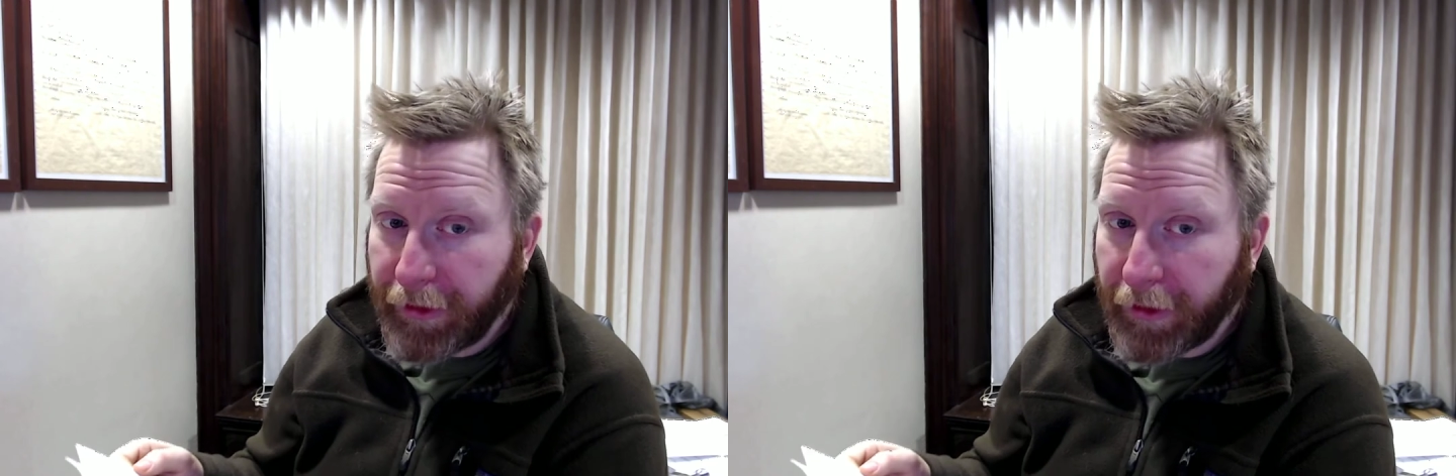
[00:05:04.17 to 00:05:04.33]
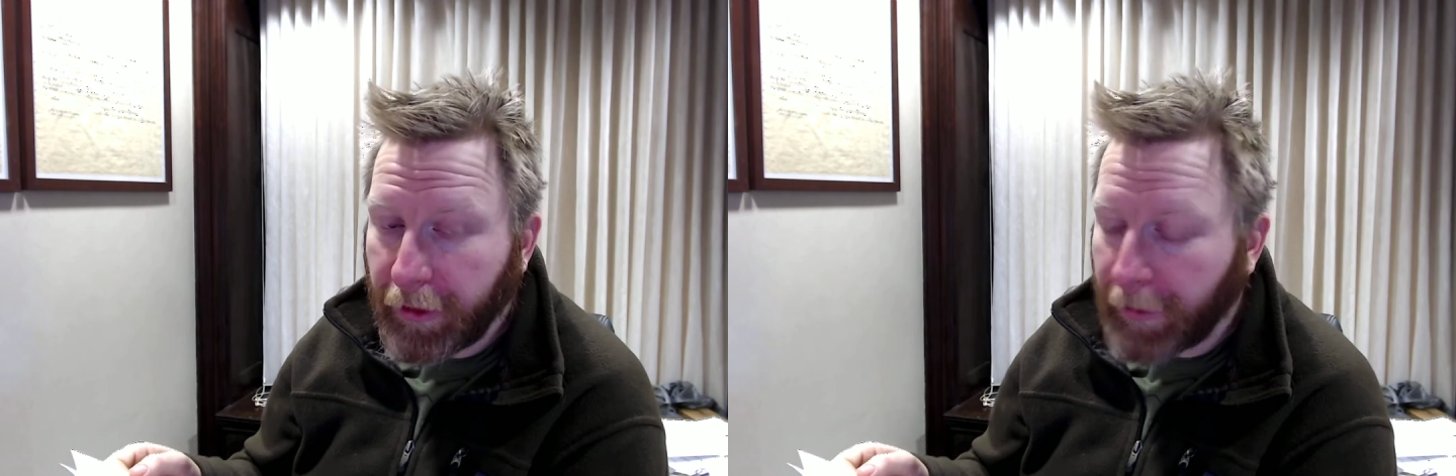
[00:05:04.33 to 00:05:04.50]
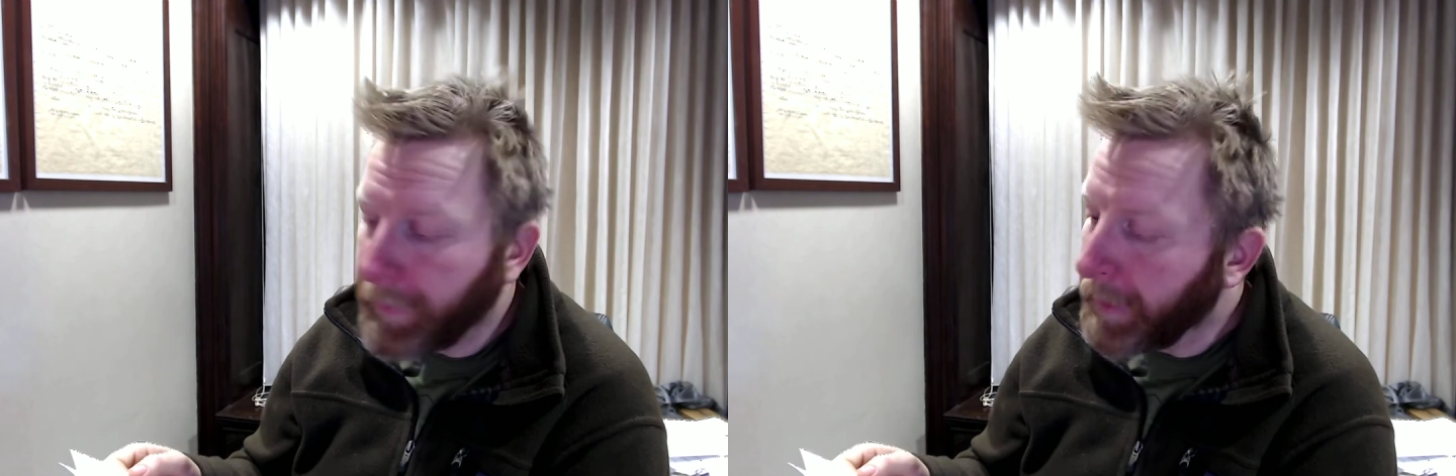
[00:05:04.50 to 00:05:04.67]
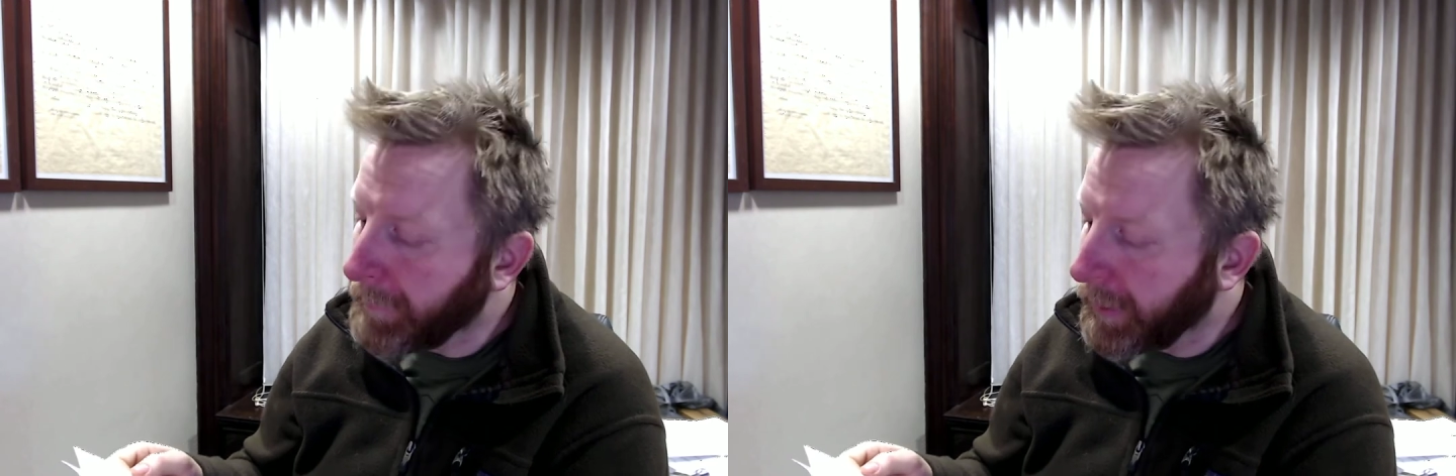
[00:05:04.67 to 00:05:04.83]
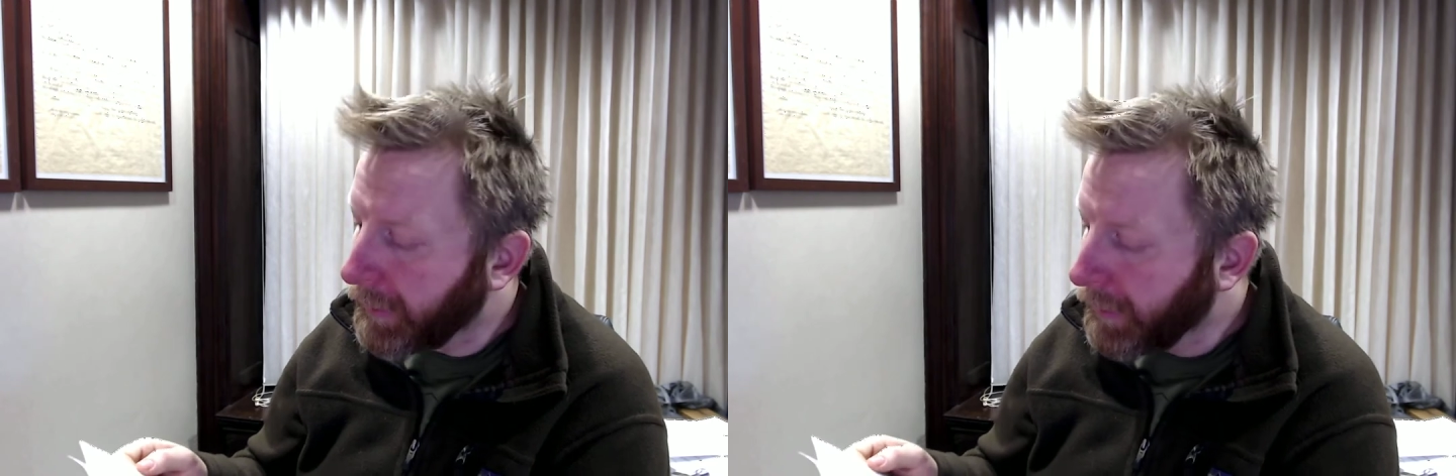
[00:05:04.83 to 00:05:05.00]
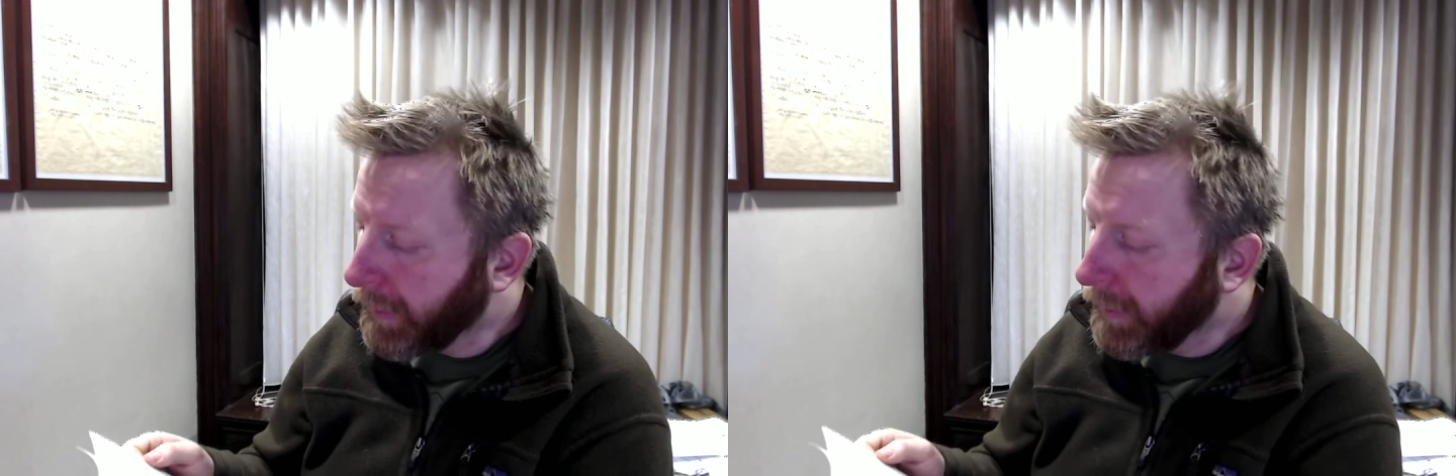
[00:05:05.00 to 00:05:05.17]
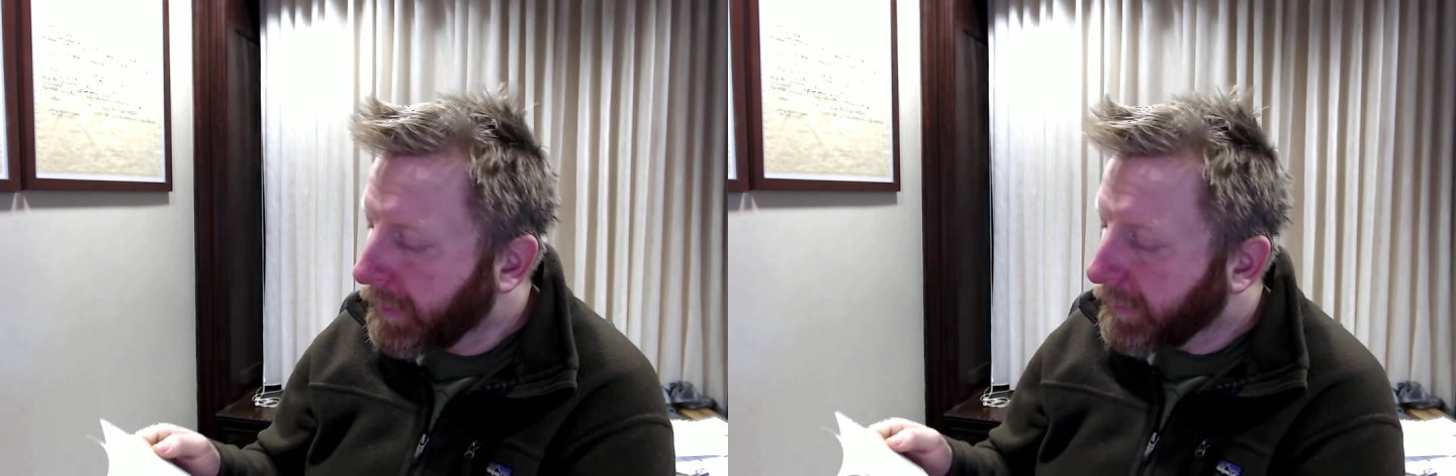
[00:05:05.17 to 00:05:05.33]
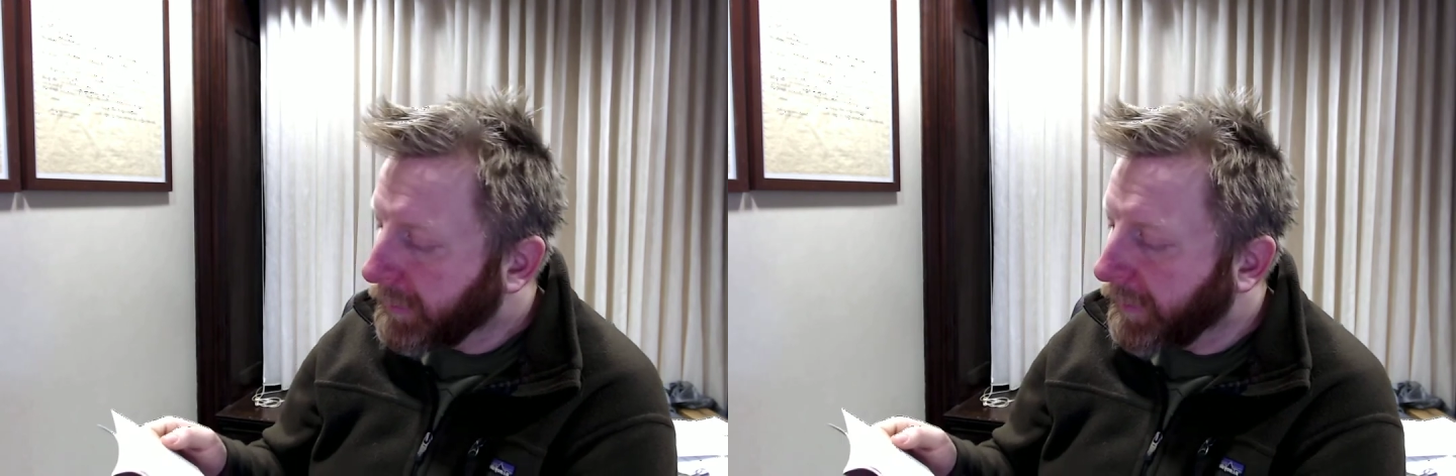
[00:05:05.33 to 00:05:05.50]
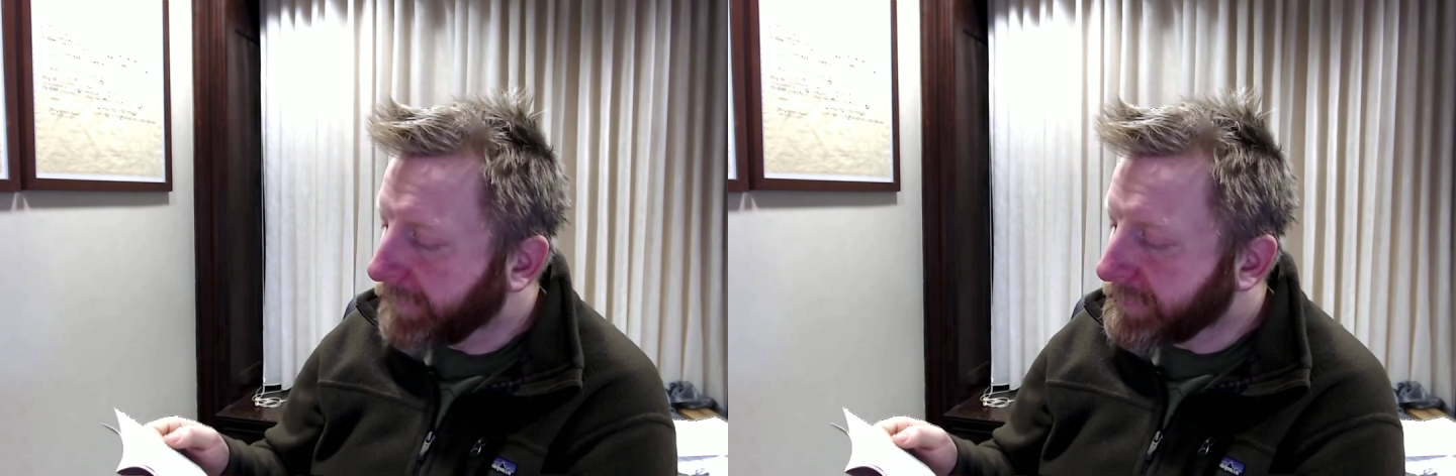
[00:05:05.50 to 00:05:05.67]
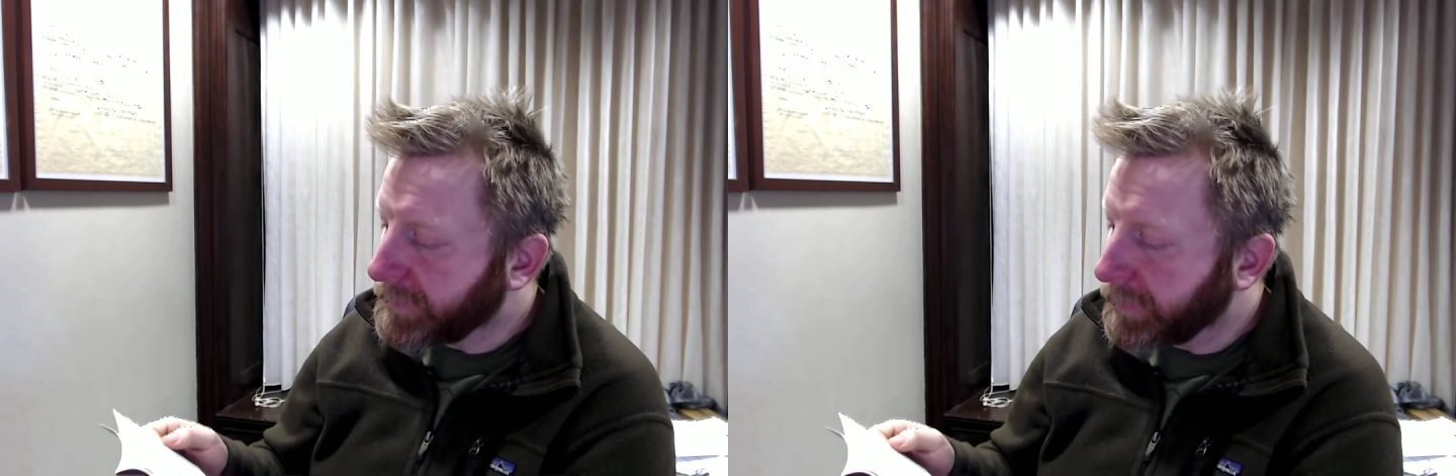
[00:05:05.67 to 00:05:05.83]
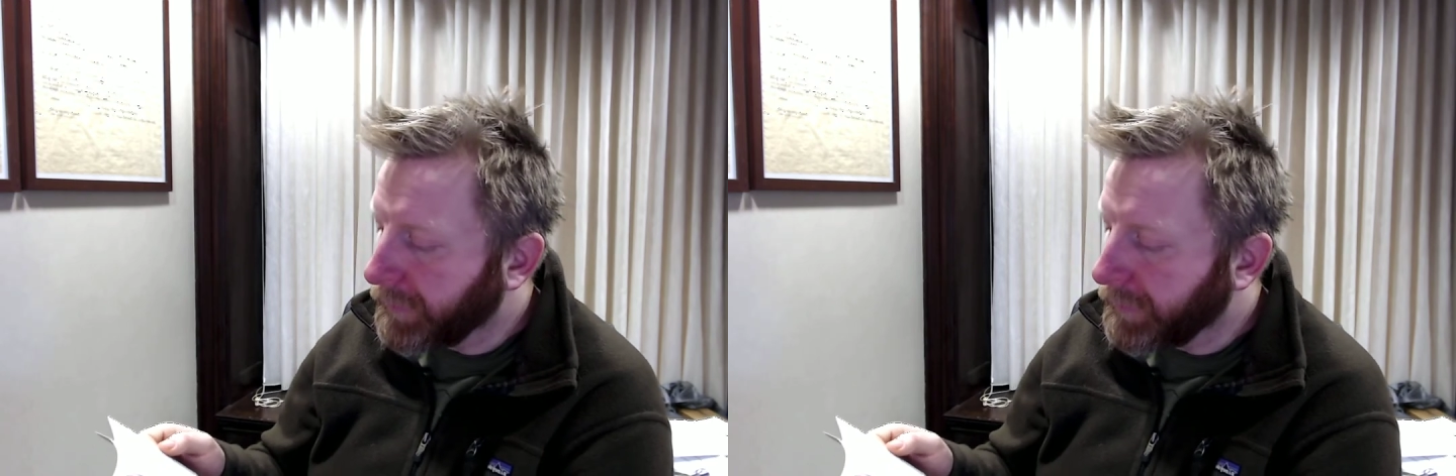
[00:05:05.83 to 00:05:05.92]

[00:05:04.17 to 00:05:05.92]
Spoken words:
Amendment gives